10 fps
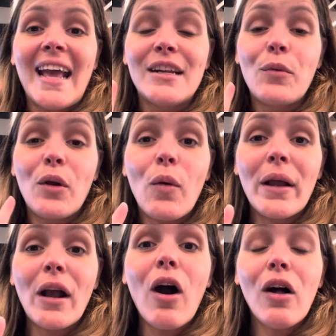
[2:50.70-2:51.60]
we're
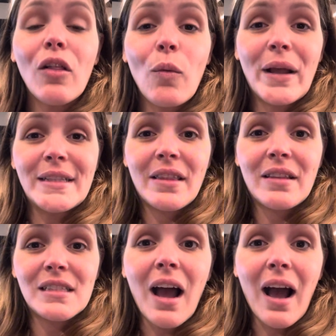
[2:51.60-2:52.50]
going all the way to the
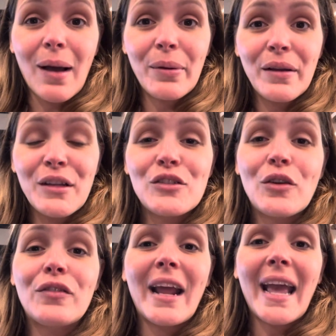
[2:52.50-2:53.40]
top. So
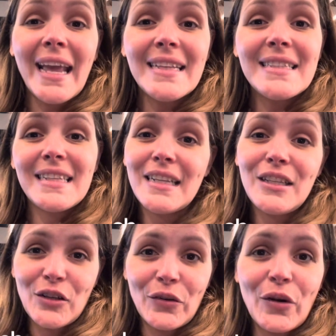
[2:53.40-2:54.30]
for
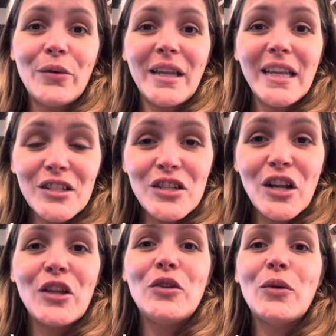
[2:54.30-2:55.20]
18 euro each,
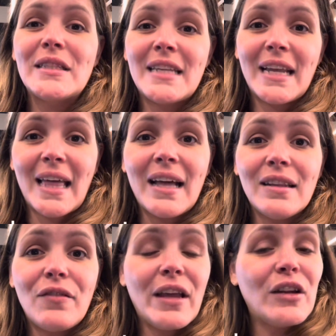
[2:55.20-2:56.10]
you can take the
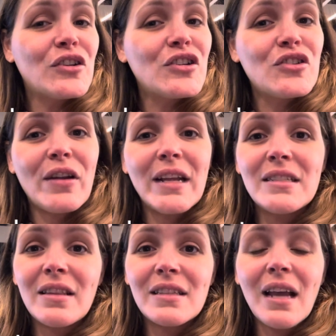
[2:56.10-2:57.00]
elevator straight
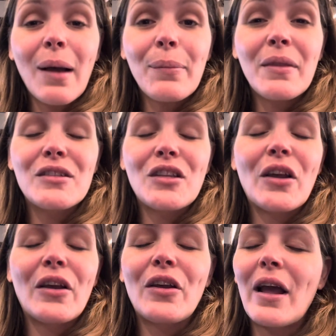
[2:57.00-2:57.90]
to the top and there's
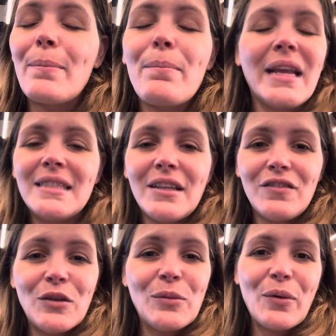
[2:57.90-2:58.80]
an amazing
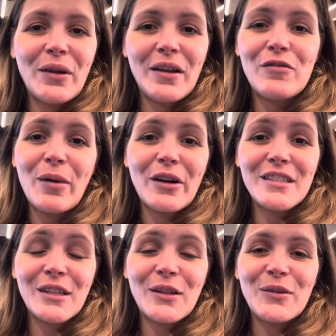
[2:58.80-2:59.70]
viewpoint of
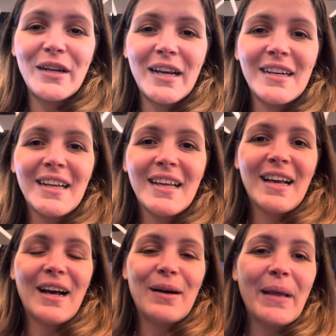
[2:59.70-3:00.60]
Barcelona,
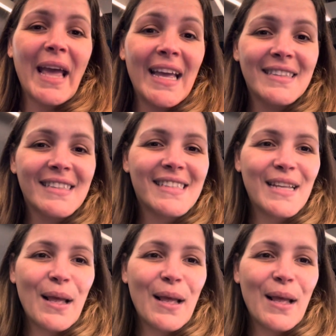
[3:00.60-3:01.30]
um, hens